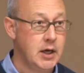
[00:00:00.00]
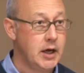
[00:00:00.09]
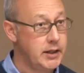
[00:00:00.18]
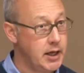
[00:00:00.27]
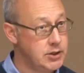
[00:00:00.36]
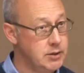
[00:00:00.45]

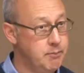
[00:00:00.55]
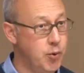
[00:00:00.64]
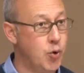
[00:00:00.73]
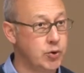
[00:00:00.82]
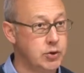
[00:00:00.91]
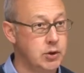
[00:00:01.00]
And that's
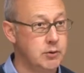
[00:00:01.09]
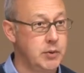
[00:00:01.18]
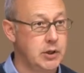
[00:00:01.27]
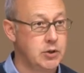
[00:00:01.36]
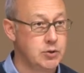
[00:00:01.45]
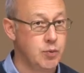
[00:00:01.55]
important
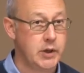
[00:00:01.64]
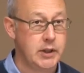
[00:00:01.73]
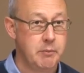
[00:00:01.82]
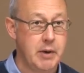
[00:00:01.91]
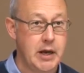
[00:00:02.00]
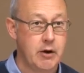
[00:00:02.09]
because when the
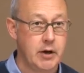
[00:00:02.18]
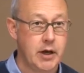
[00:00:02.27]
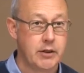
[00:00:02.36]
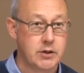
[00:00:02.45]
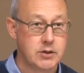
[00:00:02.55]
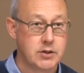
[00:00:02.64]
mayor and
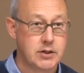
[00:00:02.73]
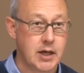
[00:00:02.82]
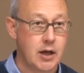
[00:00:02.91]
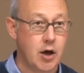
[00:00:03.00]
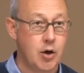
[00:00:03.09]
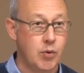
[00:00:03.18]
others
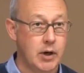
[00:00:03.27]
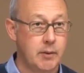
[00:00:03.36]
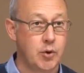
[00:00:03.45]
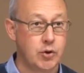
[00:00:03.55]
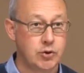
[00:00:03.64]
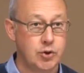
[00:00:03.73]
say, oh, well, I'm
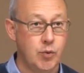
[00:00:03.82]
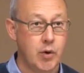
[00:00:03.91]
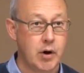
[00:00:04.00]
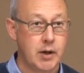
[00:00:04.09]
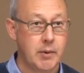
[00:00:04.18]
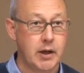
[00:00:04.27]
not too
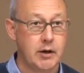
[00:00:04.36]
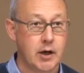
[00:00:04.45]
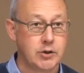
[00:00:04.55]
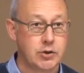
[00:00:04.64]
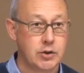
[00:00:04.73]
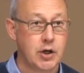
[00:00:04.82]
worried about
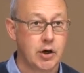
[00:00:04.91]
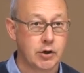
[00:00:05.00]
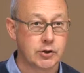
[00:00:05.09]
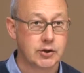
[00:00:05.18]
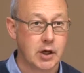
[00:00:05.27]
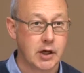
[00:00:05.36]
nitrogen
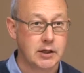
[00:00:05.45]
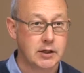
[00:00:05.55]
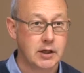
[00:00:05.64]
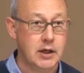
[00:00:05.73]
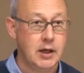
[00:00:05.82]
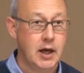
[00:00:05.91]
dioxide,
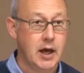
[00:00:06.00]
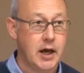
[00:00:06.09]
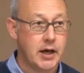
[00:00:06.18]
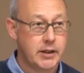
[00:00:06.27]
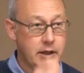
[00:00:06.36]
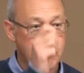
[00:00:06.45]

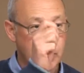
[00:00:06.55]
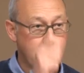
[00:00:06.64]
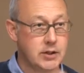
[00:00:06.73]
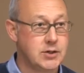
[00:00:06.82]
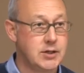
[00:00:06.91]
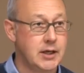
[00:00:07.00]
uh, they're trying
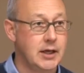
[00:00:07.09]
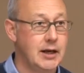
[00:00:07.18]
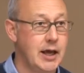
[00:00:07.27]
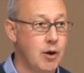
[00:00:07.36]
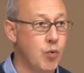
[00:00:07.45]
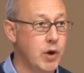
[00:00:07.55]
to single
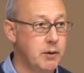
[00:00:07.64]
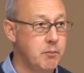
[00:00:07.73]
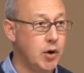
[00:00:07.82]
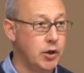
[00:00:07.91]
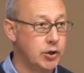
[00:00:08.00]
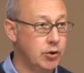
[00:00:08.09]
out one
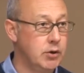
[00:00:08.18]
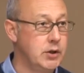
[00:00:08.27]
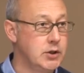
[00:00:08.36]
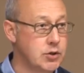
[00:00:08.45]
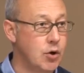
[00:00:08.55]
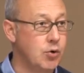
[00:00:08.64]
molecule in
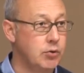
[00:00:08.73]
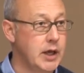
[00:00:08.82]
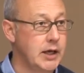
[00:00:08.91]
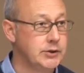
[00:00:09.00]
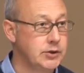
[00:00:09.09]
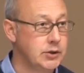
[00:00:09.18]
this whole
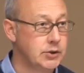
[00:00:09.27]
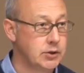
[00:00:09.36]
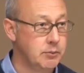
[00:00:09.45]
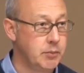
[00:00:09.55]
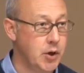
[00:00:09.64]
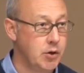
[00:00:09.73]
gaseous
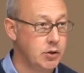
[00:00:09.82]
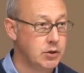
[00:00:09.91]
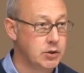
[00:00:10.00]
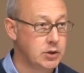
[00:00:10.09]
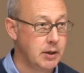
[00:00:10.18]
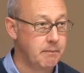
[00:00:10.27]

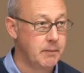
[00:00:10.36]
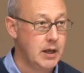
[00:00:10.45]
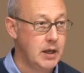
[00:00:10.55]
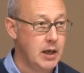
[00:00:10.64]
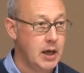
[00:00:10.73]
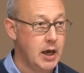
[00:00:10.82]
component. Um,
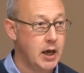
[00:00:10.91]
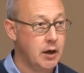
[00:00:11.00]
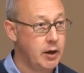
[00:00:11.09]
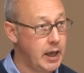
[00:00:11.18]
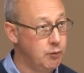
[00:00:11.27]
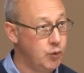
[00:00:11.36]
uh,
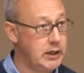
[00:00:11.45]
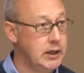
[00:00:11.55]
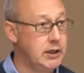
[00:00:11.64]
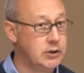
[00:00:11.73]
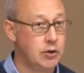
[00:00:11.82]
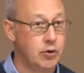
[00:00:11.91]
and we
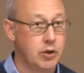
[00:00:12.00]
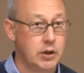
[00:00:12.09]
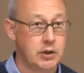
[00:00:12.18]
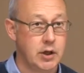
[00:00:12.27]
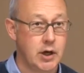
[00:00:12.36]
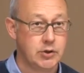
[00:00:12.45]
need to look
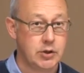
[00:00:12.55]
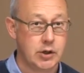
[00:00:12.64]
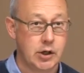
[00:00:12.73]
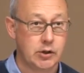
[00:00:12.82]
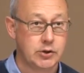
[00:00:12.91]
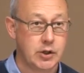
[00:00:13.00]
at nitrogen
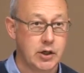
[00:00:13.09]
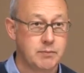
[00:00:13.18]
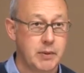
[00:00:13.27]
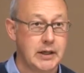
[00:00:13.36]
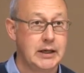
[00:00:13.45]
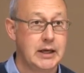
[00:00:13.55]
dioxide as
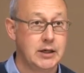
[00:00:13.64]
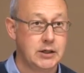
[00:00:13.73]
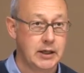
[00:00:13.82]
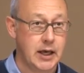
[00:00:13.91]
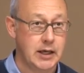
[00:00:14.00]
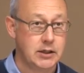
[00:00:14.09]
being an
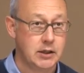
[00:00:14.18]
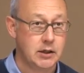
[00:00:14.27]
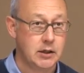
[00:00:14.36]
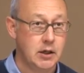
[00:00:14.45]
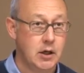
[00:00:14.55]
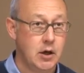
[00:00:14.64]
indicator
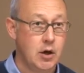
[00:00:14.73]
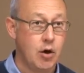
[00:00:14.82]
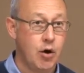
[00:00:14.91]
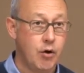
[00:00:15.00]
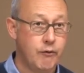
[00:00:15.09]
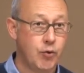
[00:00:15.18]

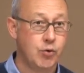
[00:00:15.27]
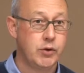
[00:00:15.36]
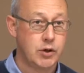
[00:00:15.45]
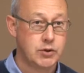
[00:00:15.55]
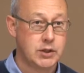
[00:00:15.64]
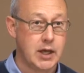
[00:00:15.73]
of all
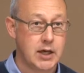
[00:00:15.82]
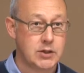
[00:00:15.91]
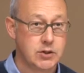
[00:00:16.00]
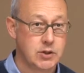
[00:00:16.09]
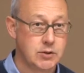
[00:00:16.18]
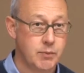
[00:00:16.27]
those
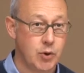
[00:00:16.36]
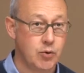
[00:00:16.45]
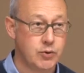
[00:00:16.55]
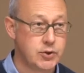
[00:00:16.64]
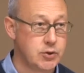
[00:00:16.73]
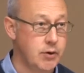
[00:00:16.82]
gases, but
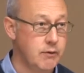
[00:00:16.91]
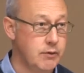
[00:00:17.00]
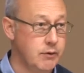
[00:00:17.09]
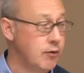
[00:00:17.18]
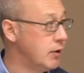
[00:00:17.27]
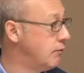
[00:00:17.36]
also of the
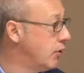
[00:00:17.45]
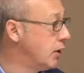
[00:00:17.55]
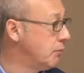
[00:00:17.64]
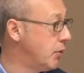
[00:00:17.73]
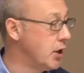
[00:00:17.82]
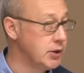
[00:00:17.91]
very
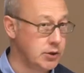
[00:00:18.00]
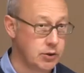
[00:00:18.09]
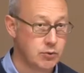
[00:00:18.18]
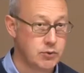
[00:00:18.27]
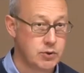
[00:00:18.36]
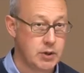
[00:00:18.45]
fine
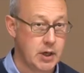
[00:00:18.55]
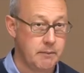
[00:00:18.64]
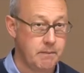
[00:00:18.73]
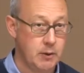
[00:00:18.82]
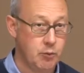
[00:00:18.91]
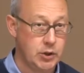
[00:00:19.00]
particles,
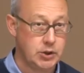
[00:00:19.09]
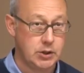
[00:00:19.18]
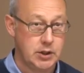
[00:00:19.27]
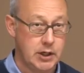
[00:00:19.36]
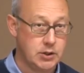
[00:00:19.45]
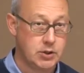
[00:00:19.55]
um, which it
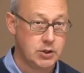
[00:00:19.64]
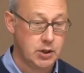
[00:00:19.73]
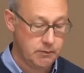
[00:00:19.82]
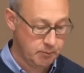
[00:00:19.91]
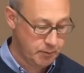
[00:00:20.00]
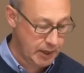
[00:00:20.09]
tends
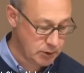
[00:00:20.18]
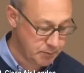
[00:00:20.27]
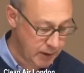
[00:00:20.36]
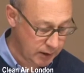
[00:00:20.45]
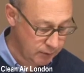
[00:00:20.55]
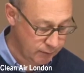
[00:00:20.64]
to bounce
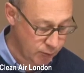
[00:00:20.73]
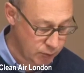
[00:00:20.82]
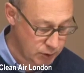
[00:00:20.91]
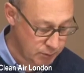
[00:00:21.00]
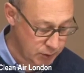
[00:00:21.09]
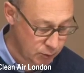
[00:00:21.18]
back and
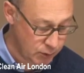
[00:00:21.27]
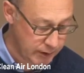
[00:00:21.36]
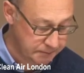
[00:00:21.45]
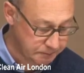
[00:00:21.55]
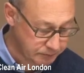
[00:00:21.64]
forth between.